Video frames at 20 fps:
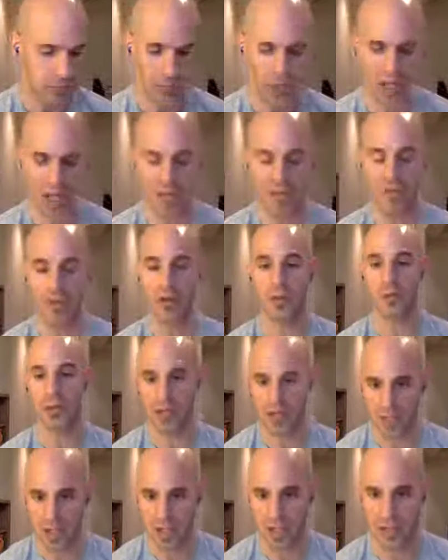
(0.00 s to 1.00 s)
If you
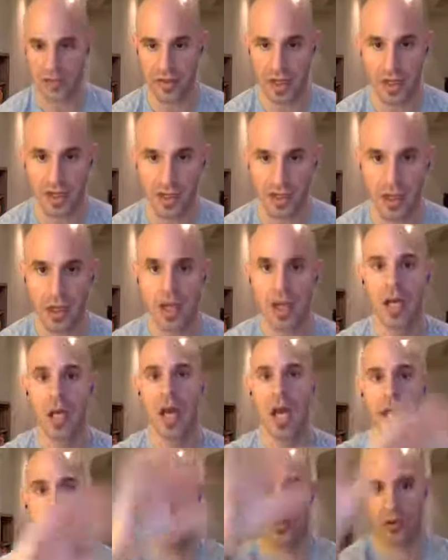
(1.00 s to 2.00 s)
missed anything,
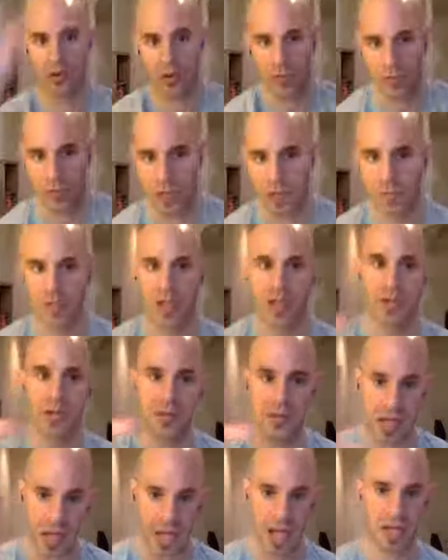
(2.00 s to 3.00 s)
and you're on the replay,
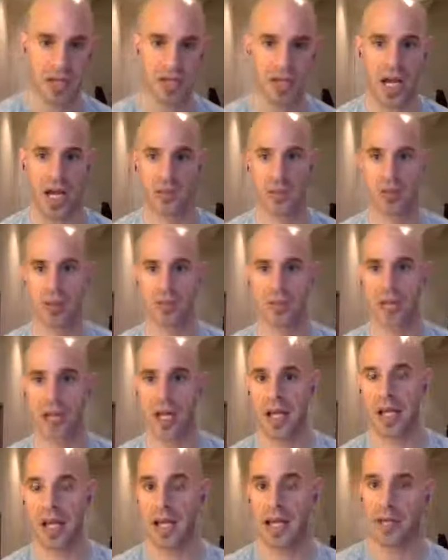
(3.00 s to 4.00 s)
use the hashtag
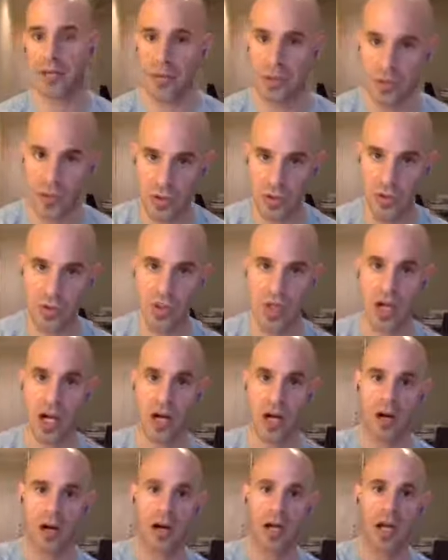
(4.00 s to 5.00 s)
replay. And if you do
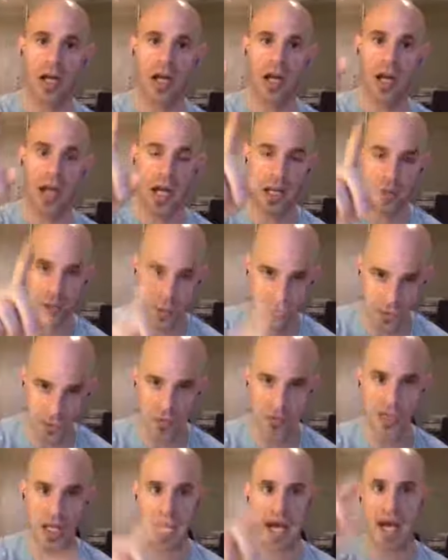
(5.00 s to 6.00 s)
share and you do
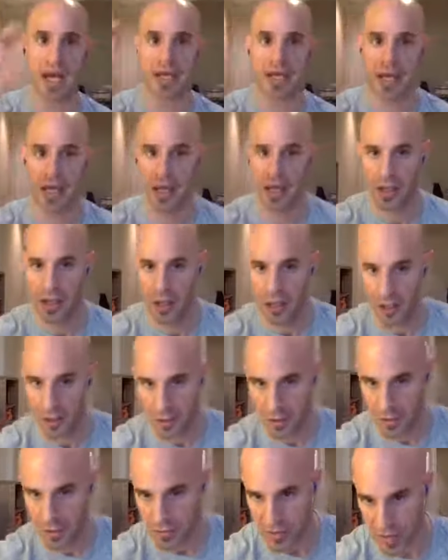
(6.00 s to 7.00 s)
tag,
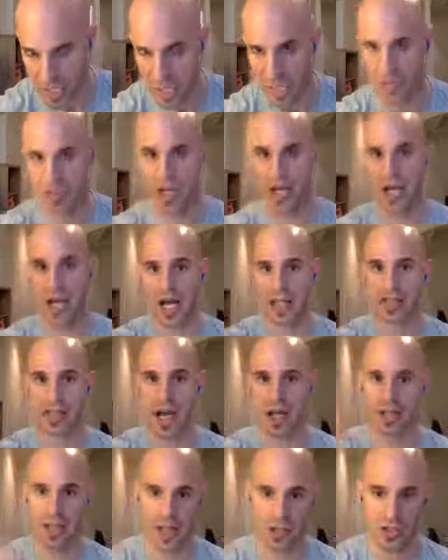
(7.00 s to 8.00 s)
use the hashtag I
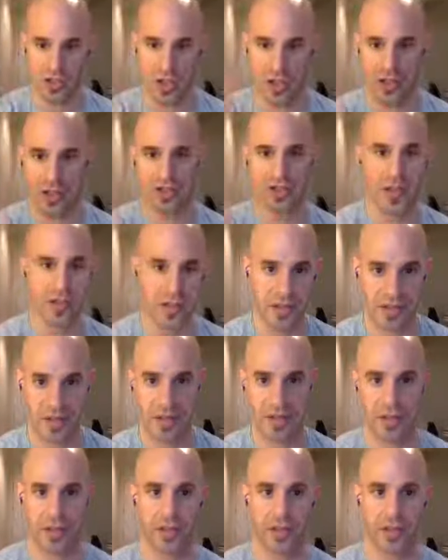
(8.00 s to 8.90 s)
tagged, I shared, and I'll send you something.